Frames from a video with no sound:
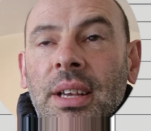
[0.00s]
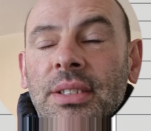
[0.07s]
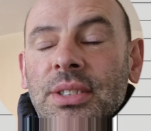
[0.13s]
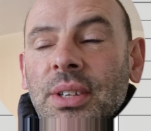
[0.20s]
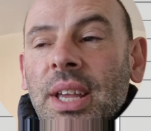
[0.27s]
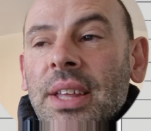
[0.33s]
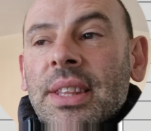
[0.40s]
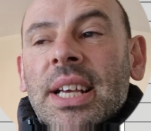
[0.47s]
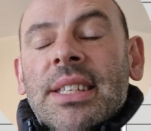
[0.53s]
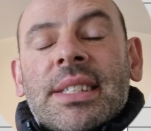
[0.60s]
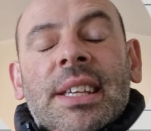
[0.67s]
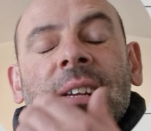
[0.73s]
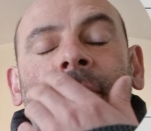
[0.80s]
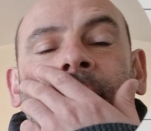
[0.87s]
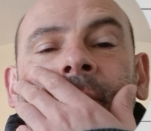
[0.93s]
So yeah, that's
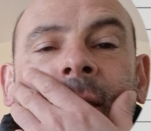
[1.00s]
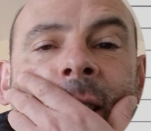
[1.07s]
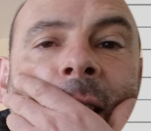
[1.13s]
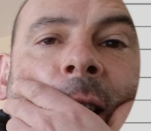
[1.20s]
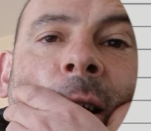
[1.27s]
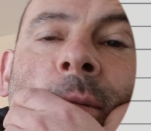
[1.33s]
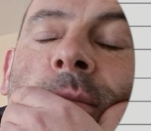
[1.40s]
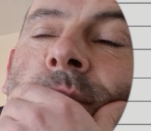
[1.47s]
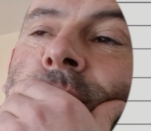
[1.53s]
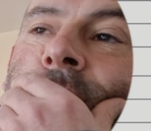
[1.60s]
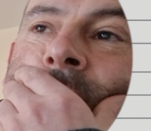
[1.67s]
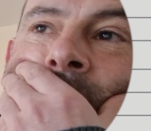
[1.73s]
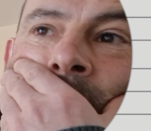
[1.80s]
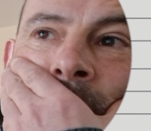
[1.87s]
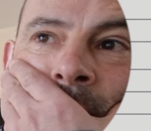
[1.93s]
it.
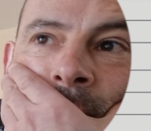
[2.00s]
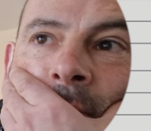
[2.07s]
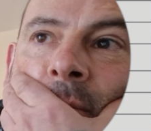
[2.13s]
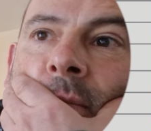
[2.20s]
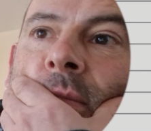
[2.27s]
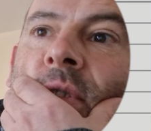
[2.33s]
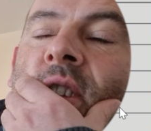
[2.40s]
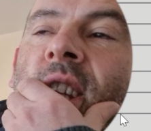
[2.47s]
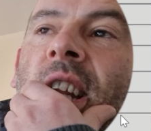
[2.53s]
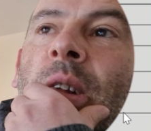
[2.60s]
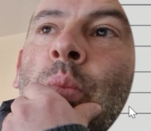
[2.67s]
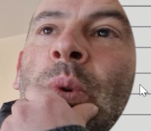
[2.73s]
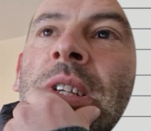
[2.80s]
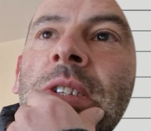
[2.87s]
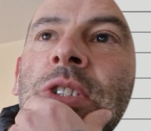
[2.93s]
Just a little
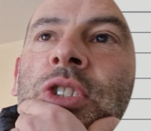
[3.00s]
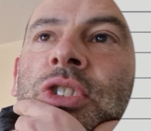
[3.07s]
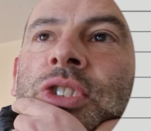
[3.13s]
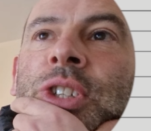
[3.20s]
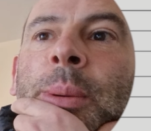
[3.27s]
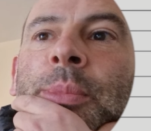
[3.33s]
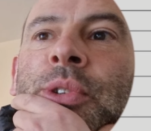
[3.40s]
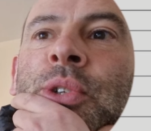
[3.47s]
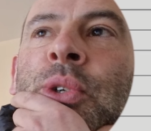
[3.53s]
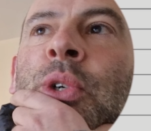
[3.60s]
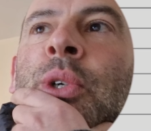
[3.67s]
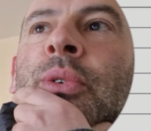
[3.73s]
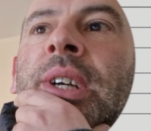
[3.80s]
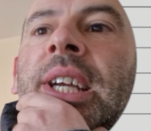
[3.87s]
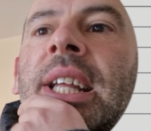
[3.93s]
whistle-stop
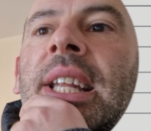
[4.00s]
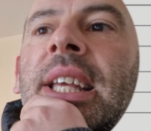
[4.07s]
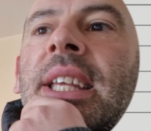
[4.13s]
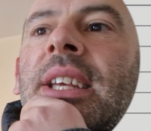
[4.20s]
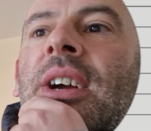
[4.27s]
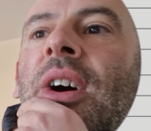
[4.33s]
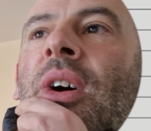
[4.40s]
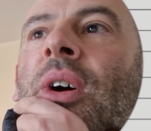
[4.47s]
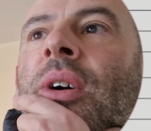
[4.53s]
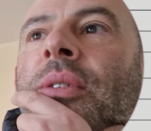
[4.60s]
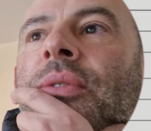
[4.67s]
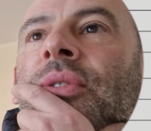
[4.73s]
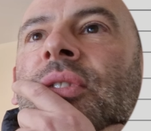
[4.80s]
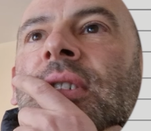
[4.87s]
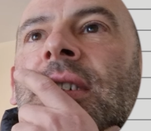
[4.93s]
tour, really,
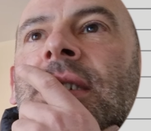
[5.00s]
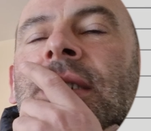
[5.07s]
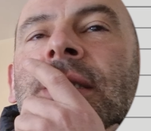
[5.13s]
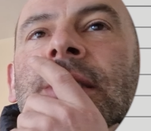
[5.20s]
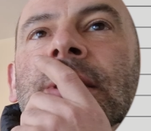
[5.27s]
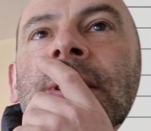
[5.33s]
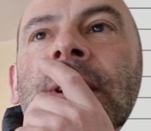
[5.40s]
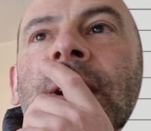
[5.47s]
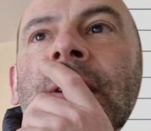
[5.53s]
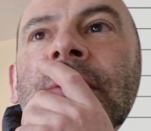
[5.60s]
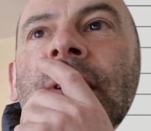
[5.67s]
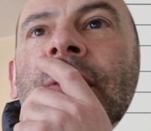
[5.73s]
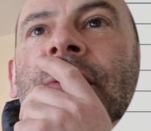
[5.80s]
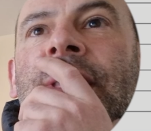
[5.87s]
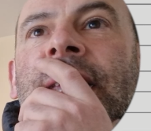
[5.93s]
of
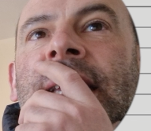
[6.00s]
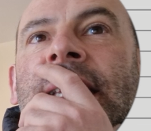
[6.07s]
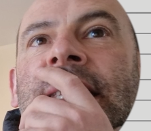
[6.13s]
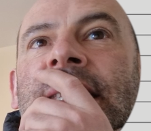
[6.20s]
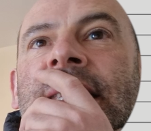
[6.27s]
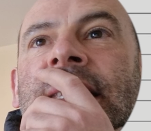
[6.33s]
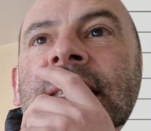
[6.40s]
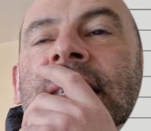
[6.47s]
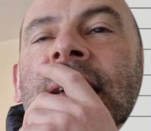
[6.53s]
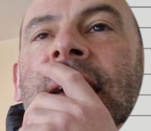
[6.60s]
this.